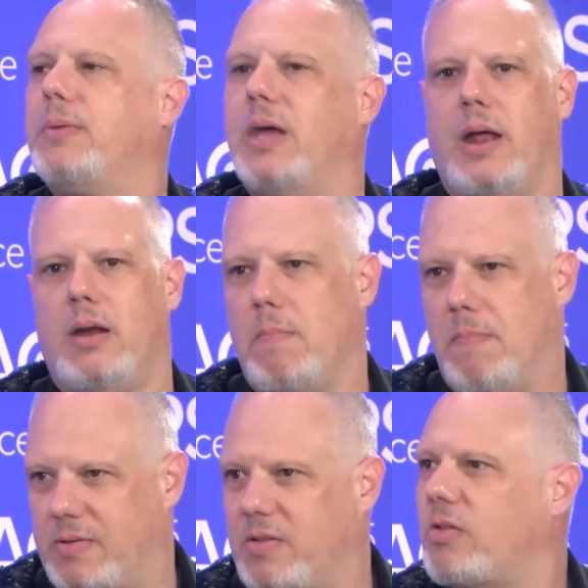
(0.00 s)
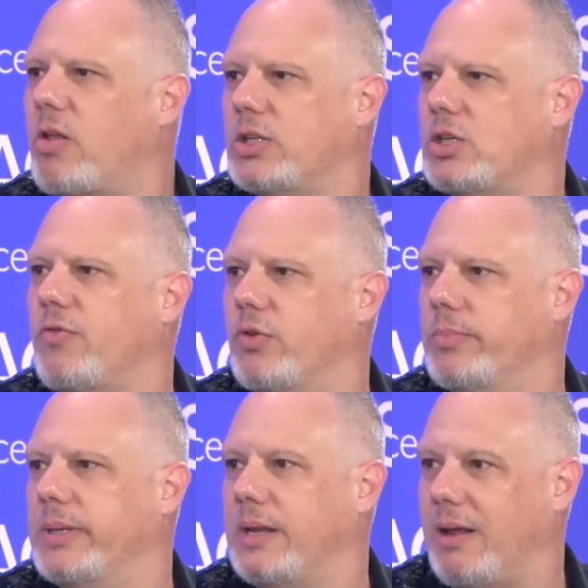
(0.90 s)
10, business logic
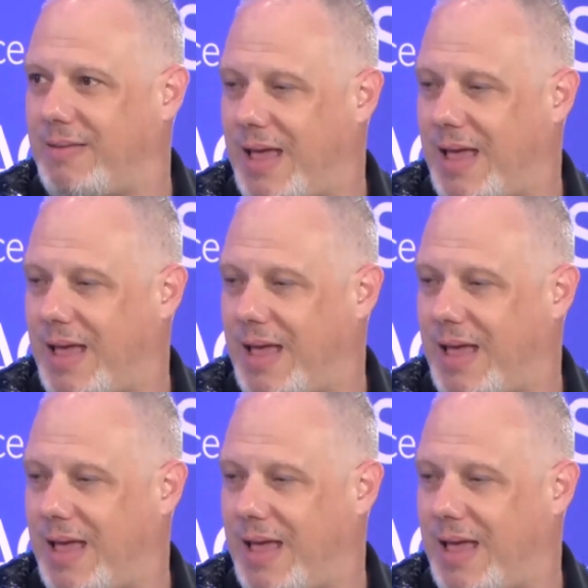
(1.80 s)
vulnerabilities,